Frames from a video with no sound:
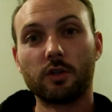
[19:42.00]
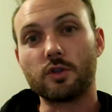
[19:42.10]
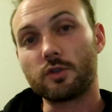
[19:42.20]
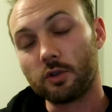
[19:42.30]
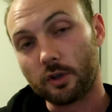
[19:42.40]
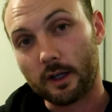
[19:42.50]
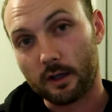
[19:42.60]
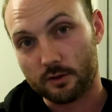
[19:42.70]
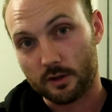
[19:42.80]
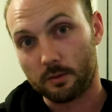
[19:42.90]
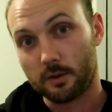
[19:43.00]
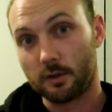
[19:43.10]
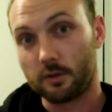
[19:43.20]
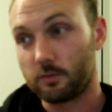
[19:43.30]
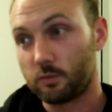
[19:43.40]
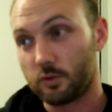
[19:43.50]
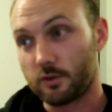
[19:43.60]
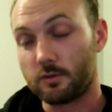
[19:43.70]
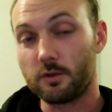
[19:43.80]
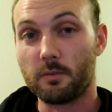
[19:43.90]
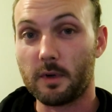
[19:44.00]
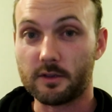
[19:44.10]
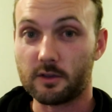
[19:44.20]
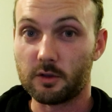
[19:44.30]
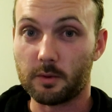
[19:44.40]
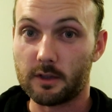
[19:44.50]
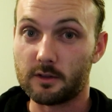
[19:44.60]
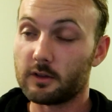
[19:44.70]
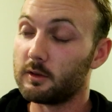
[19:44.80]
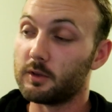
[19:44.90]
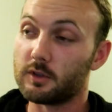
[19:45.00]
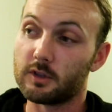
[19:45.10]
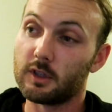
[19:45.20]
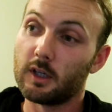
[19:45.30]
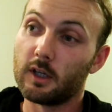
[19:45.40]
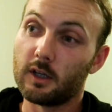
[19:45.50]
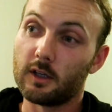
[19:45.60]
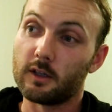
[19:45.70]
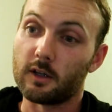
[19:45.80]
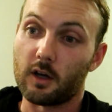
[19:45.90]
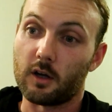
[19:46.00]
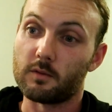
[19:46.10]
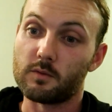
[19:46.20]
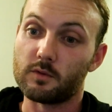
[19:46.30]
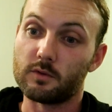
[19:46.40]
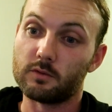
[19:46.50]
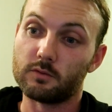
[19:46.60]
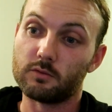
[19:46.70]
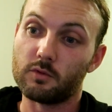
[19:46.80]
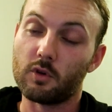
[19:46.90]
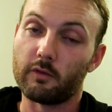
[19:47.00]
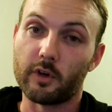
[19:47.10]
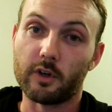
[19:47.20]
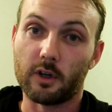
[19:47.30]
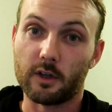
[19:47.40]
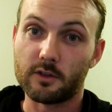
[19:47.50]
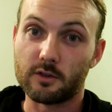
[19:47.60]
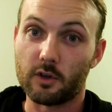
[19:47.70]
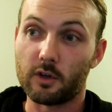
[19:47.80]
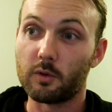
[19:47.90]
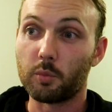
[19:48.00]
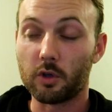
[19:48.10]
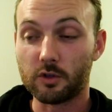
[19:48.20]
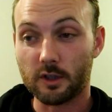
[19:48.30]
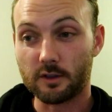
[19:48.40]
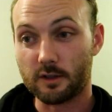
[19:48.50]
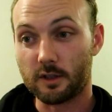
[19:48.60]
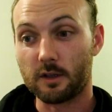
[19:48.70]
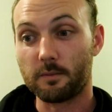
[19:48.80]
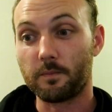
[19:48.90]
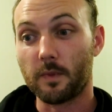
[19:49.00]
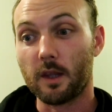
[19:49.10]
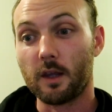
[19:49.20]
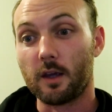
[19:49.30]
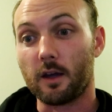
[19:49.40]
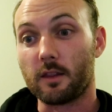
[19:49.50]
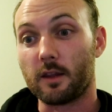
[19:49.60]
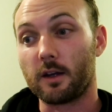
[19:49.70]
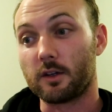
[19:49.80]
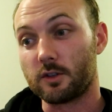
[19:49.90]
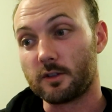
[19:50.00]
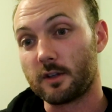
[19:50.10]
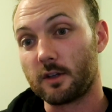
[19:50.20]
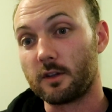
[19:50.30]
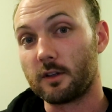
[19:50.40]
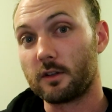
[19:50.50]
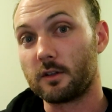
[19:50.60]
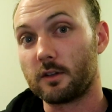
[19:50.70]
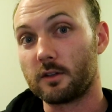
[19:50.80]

just took it out on someone that was the messenger basically, which not very nice. So apologized to them, and they actually said that